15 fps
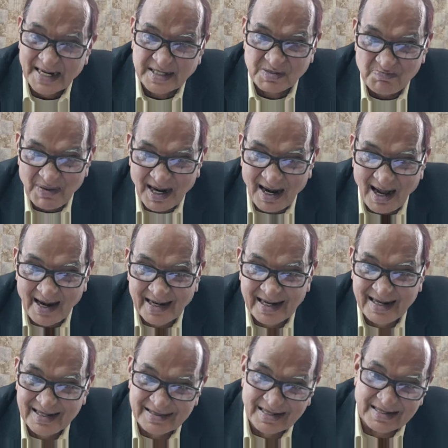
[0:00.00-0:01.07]
BITS
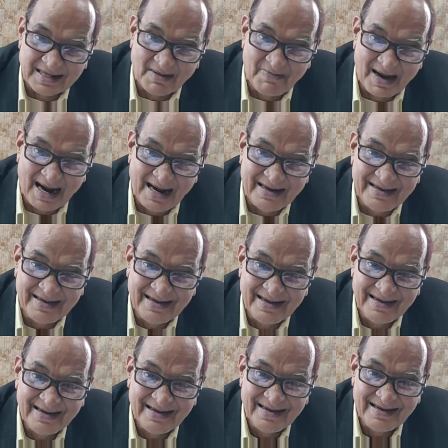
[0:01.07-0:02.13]
Pilani, is it a brand?